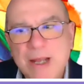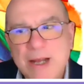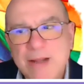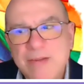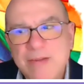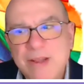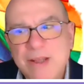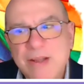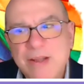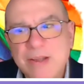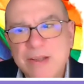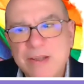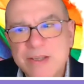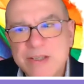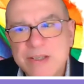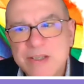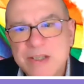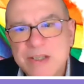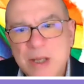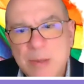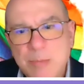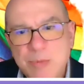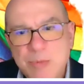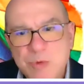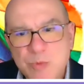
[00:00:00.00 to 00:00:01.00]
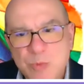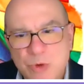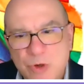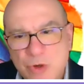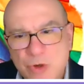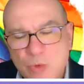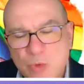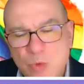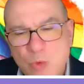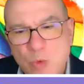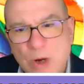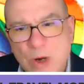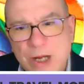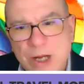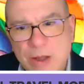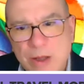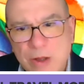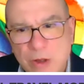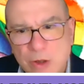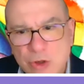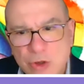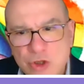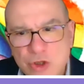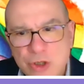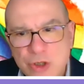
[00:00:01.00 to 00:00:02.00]
I think the steps were quite
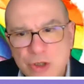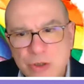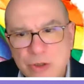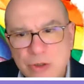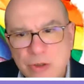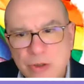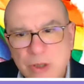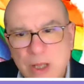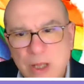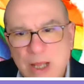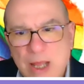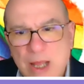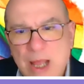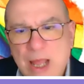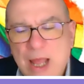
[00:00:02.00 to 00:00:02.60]
logical.